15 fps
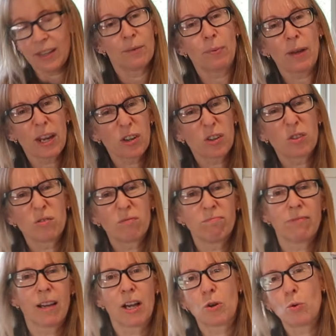about
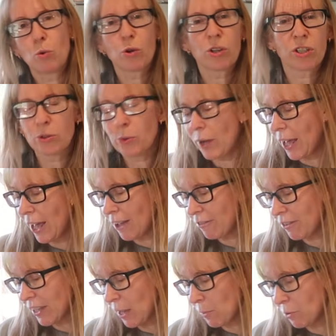a quarter to a
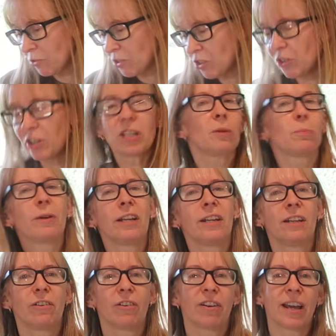half a cup of sugar,
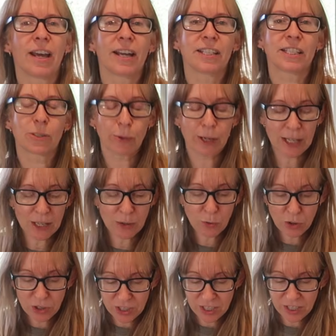depending on how sweet you
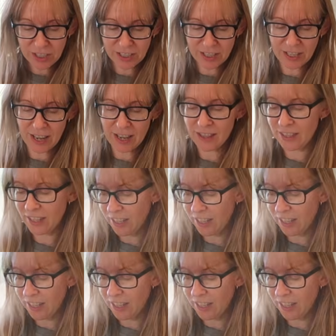want it, and